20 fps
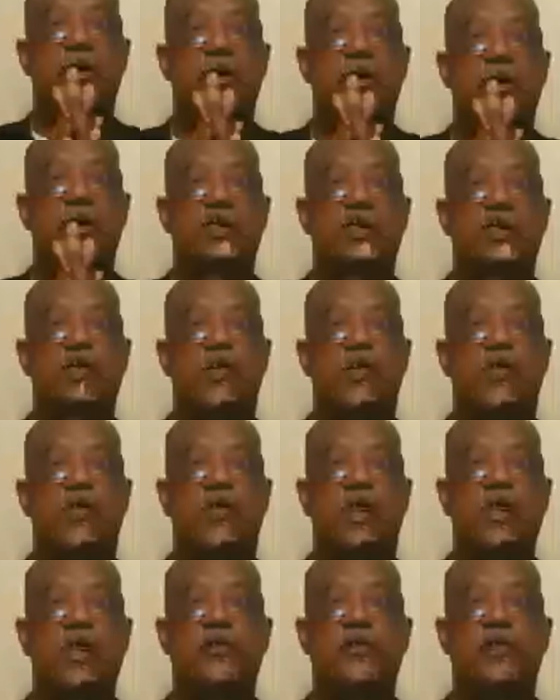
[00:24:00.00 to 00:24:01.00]
practice
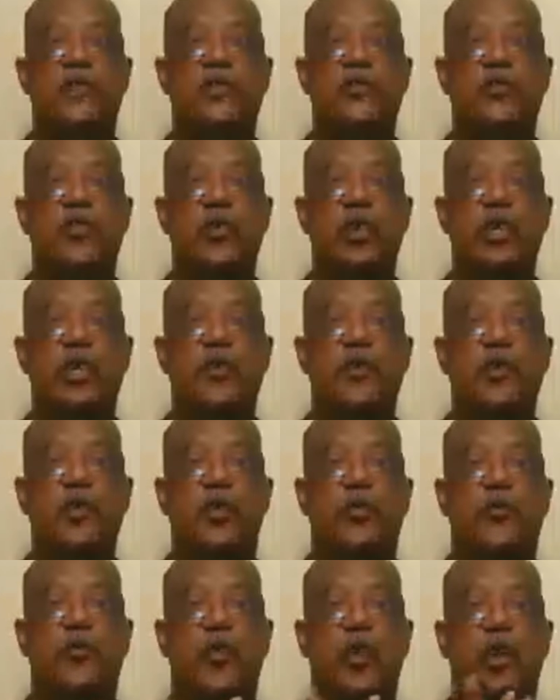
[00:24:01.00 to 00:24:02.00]
both individual and
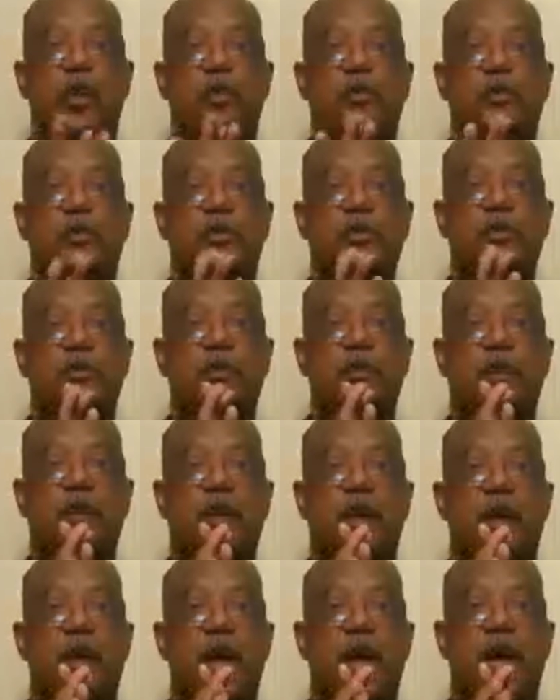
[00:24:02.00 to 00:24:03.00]
communal prayers.
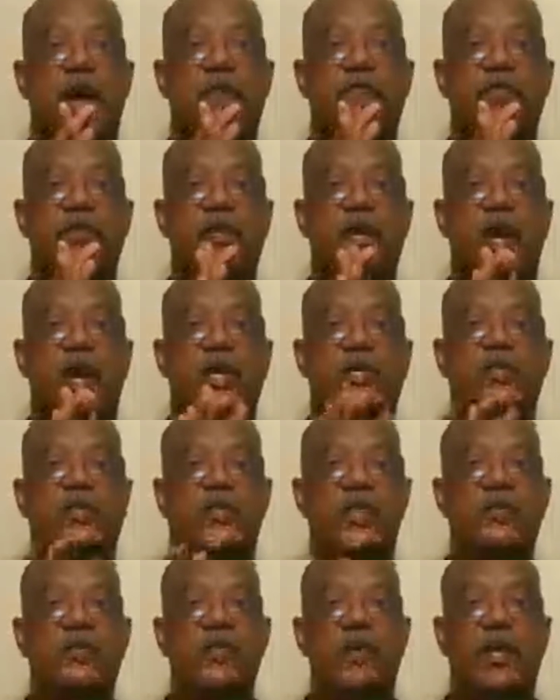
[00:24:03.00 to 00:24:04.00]
Avodah
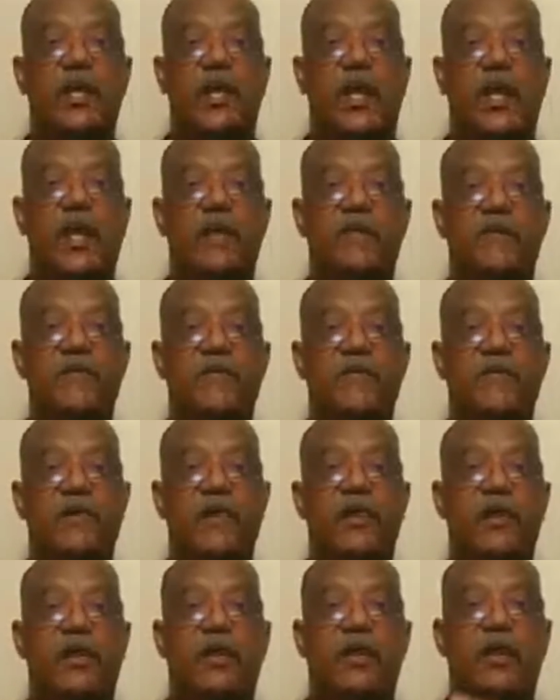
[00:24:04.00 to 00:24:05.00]
Shibalev,
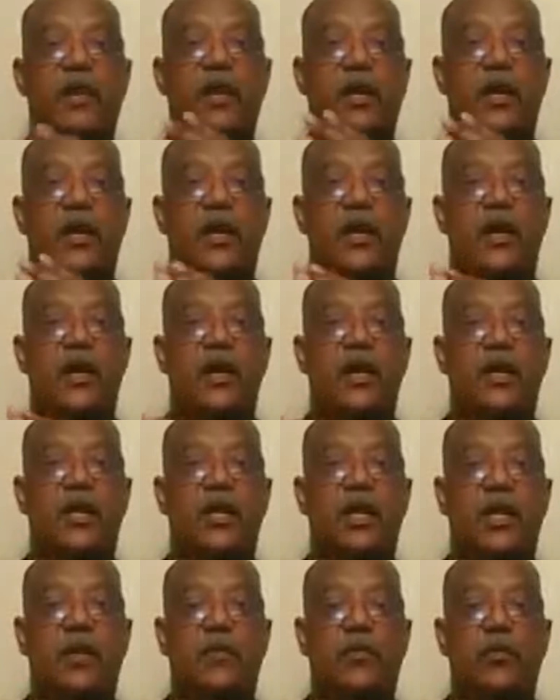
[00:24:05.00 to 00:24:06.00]

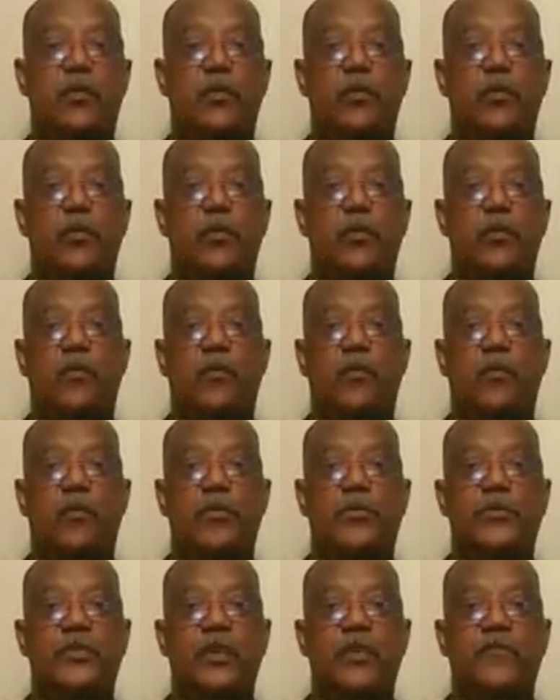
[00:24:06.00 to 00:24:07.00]
Hebrew
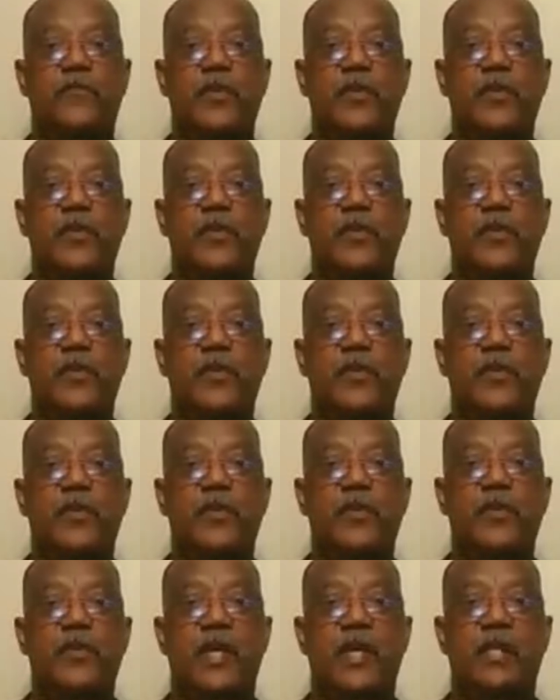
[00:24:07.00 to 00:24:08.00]
for service
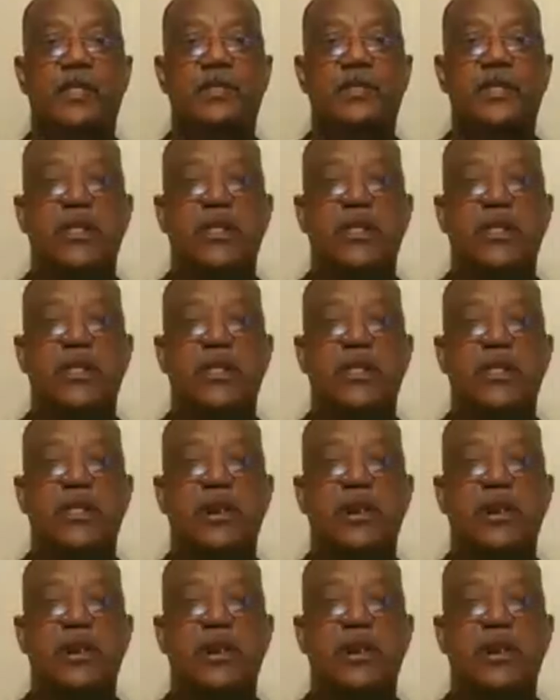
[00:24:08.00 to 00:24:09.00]
that is in the
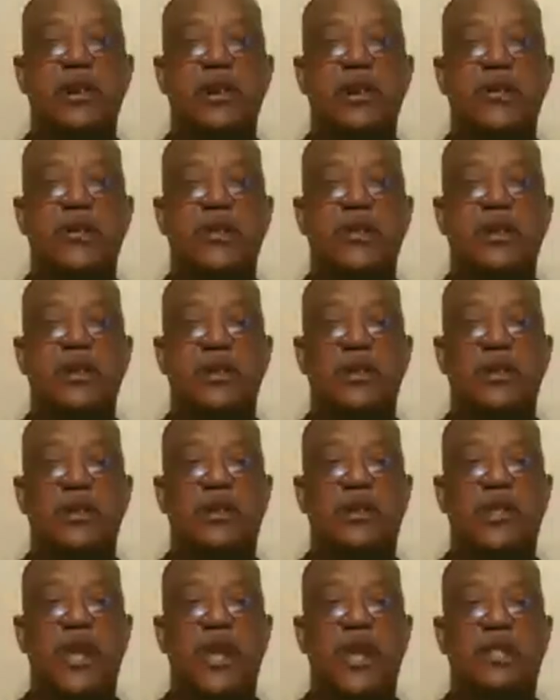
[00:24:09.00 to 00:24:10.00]
heart.
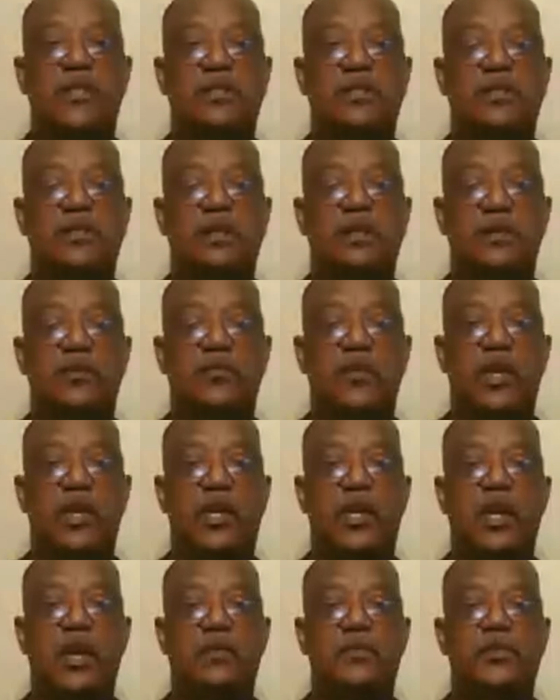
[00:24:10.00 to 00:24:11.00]
That when
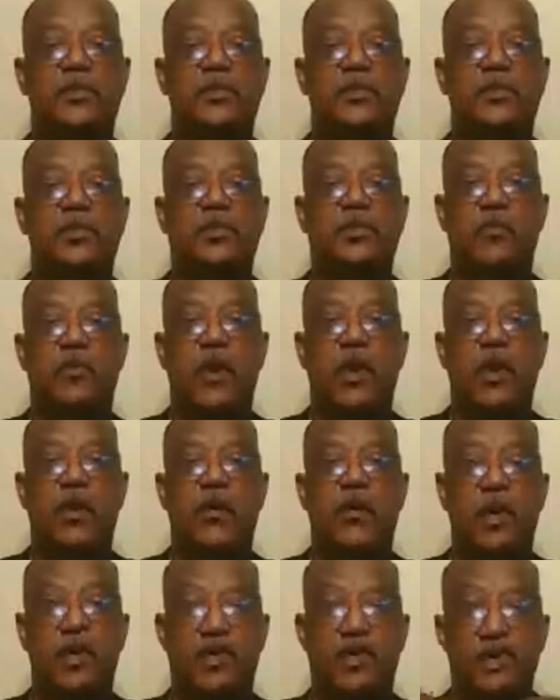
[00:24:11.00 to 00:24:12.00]
it comes to
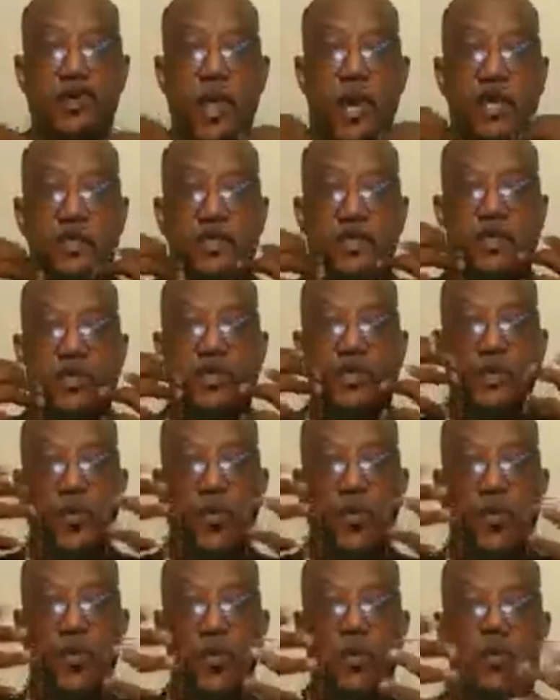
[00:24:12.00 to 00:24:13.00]
prayer, it is not just the
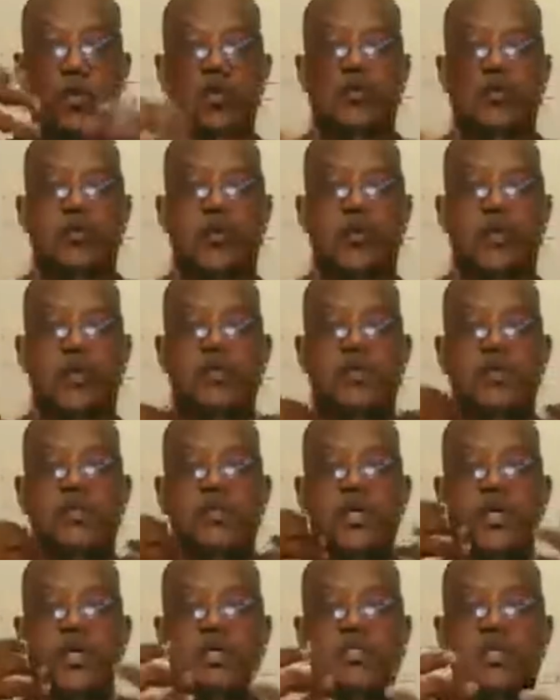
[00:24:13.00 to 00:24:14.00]
words, but it is
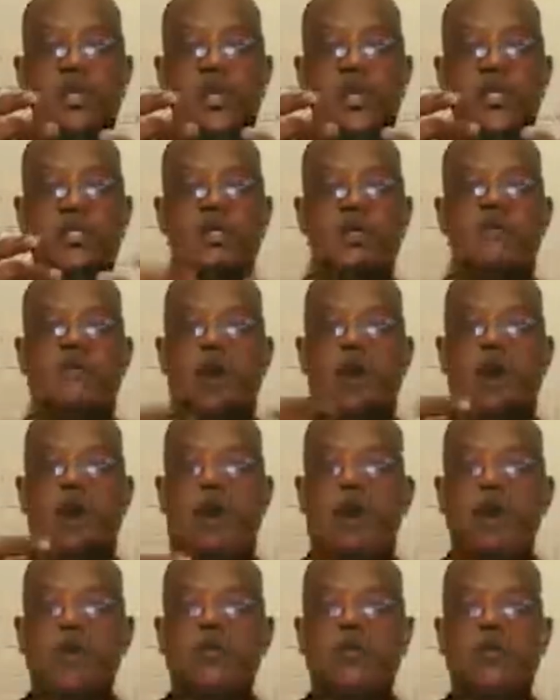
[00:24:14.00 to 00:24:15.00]
the intent of the
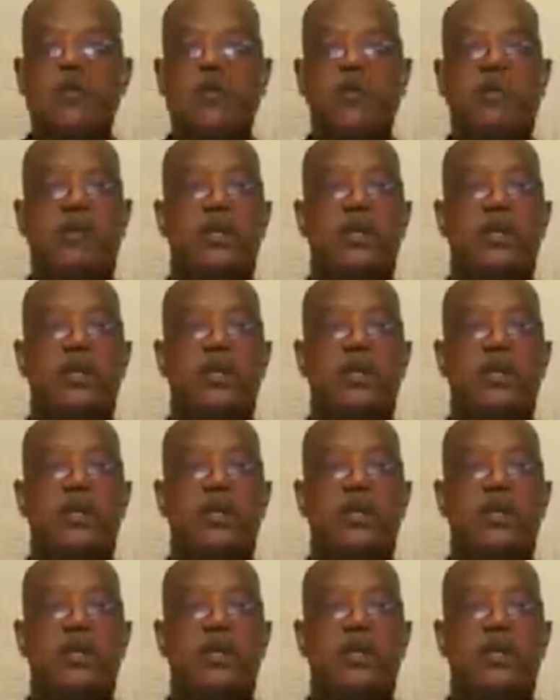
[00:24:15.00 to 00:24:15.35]
heart.